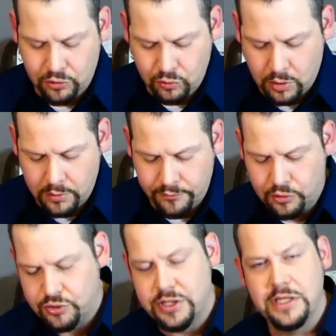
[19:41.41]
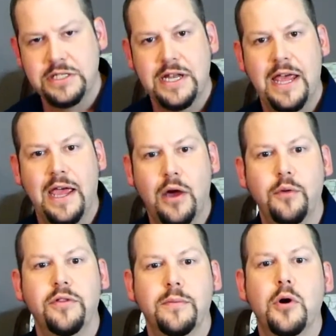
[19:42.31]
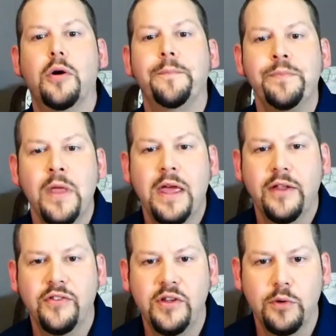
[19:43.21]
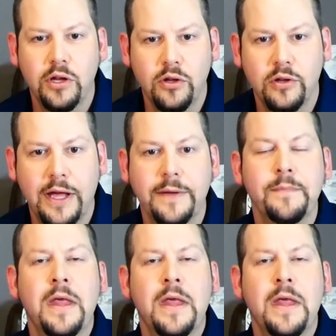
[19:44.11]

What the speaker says: do all of those things and hang out with their poem and see what it looked like.